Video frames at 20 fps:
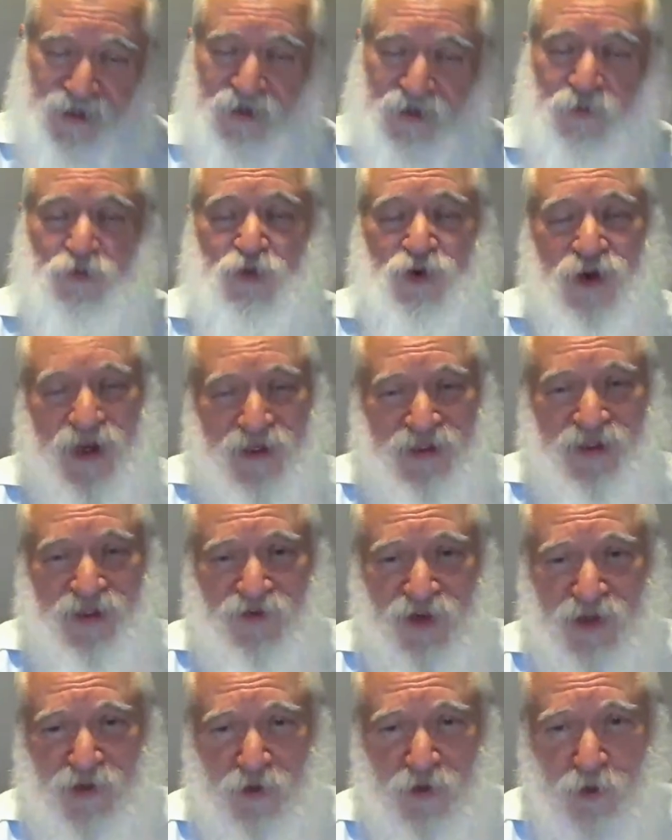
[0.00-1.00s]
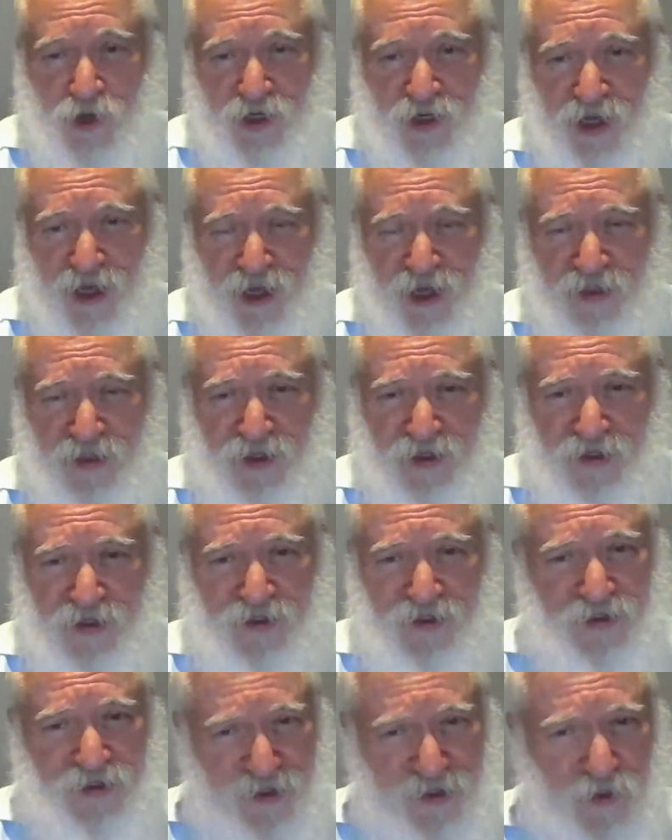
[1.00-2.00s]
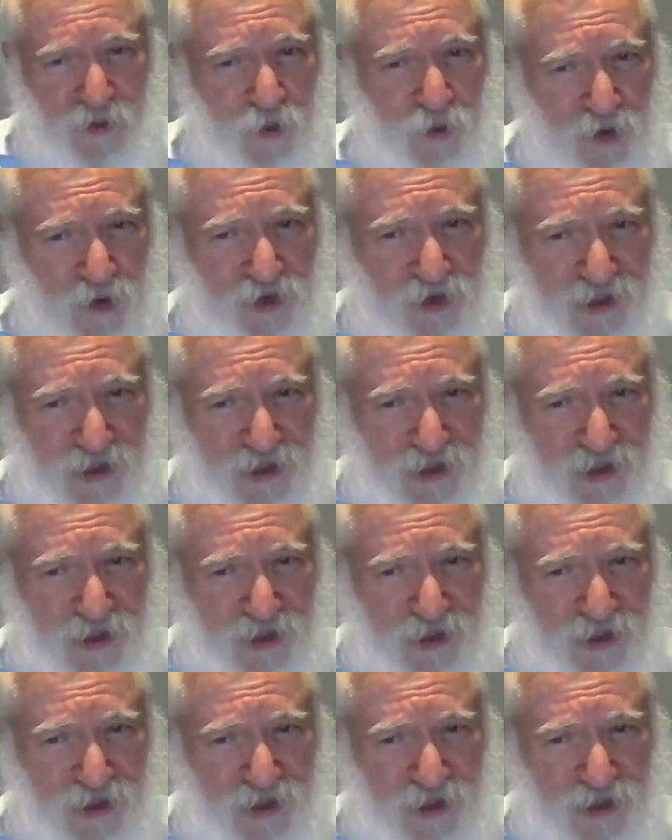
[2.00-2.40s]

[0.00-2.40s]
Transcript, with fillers: it's impressive on the one hand, and it's a little